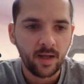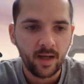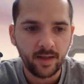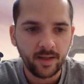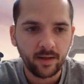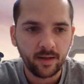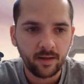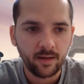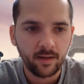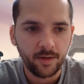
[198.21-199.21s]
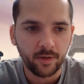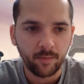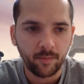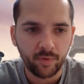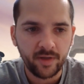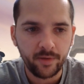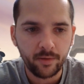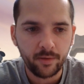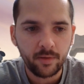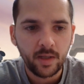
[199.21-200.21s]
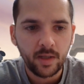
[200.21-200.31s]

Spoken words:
And here you can preview